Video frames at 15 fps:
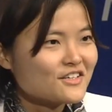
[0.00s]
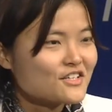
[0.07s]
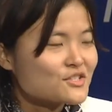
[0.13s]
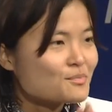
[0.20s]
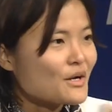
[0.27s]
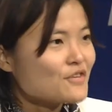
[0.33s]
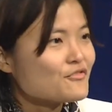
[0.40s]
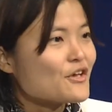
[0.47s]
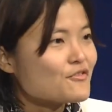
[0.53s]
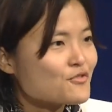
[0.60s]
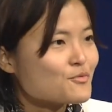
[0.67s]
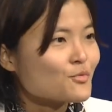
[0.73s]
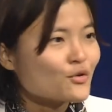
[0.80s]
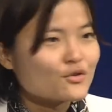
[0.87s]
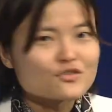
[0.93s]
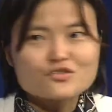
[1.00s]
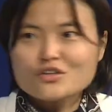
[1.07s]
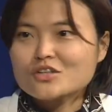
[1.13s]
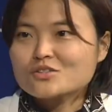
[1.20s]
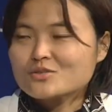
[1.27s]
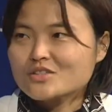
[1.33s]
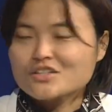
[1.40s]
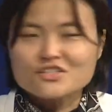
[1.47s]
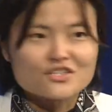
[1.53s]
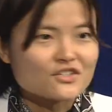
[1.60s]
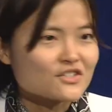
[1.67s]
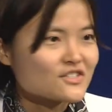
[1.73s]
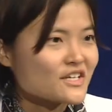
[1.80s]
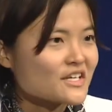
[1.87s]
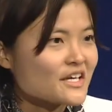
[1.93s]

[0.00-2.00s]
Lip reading: It's my favorite mode of transportation because I